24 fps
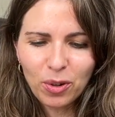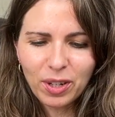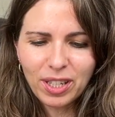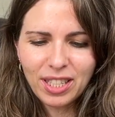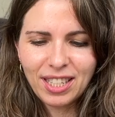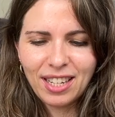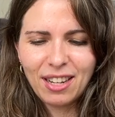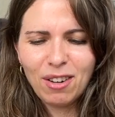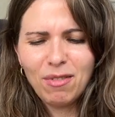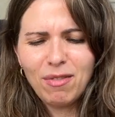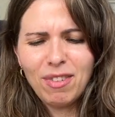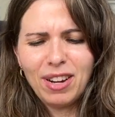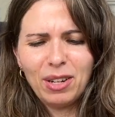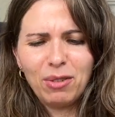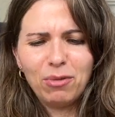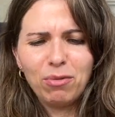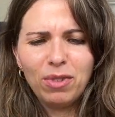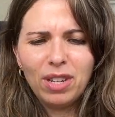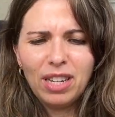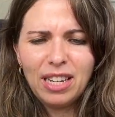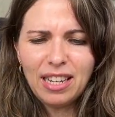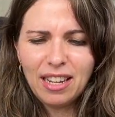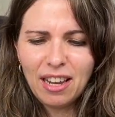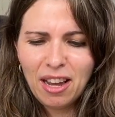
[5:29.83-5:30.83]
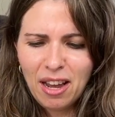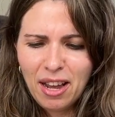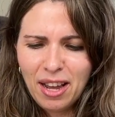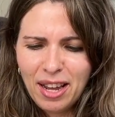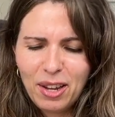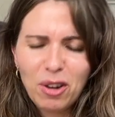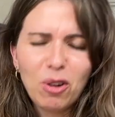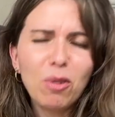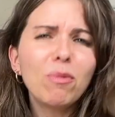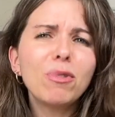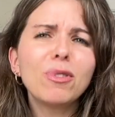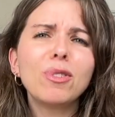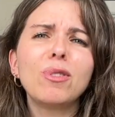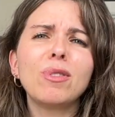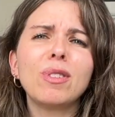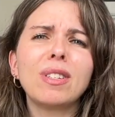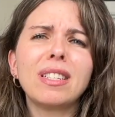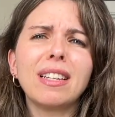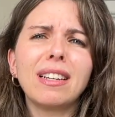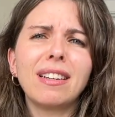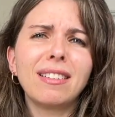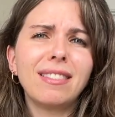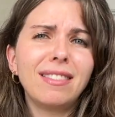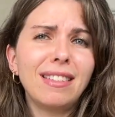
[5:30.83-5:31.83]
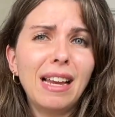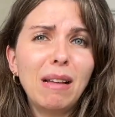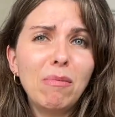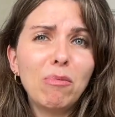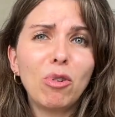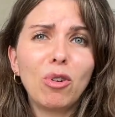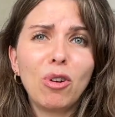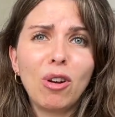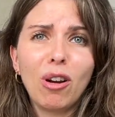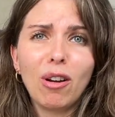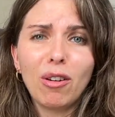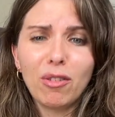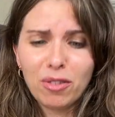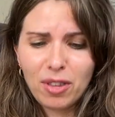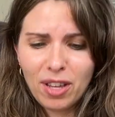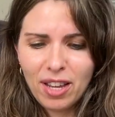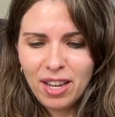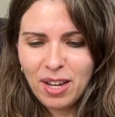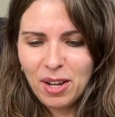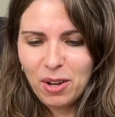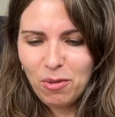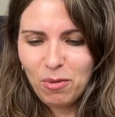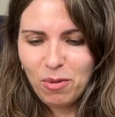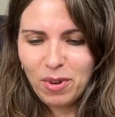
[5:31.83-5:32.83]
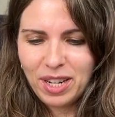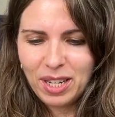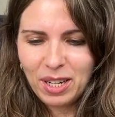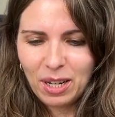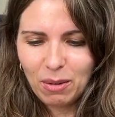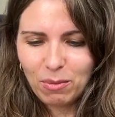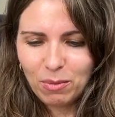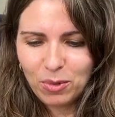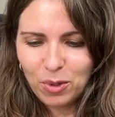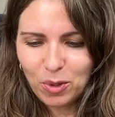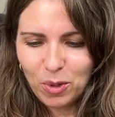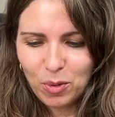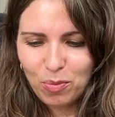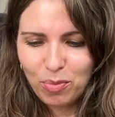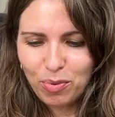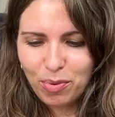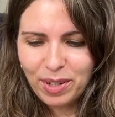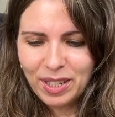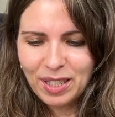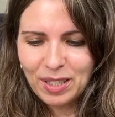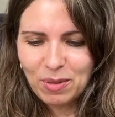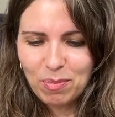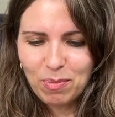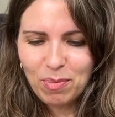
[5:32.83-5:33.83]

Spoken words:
It's kind of like really, it almost looks like a tablecloth when it comes to the print.